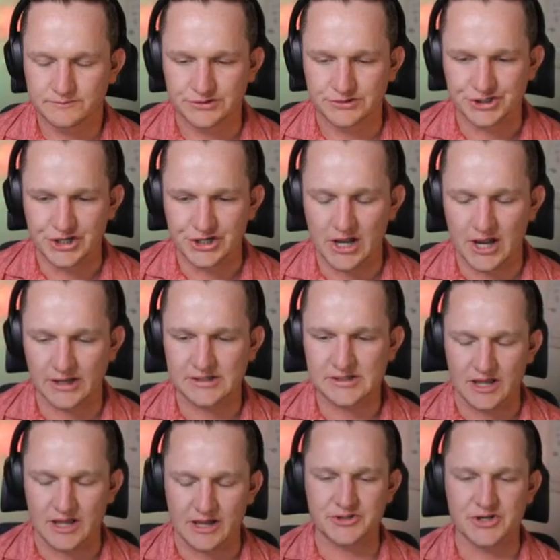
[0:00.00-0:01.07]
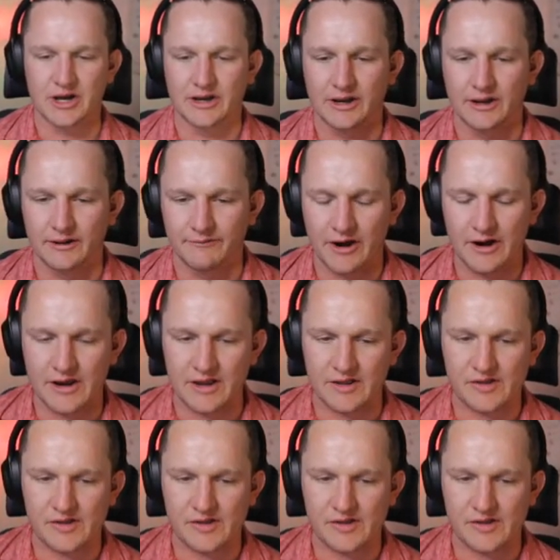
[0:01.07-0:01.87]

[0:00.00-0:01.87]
Yes, they tried a very